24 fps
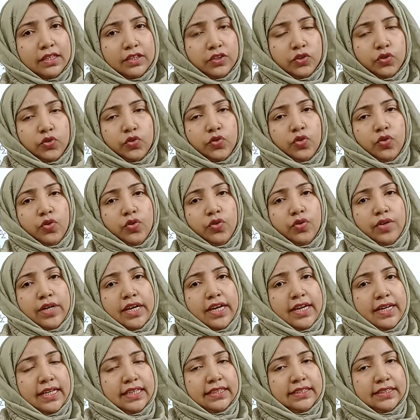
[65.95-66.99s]
stored
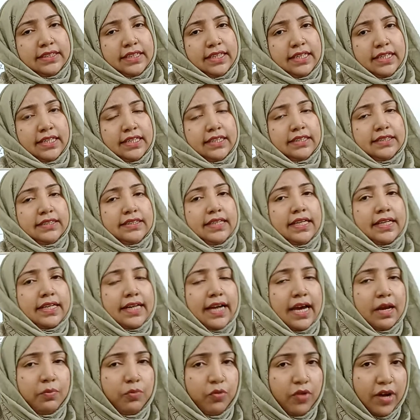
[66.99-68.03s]
energy is the
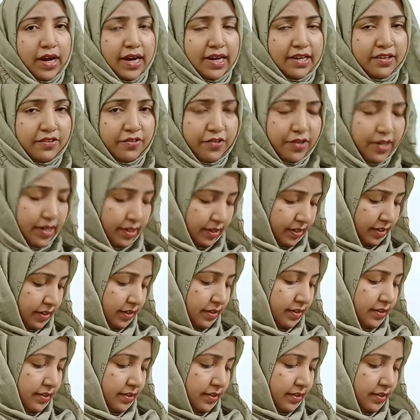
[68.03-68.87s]
carbohydrate.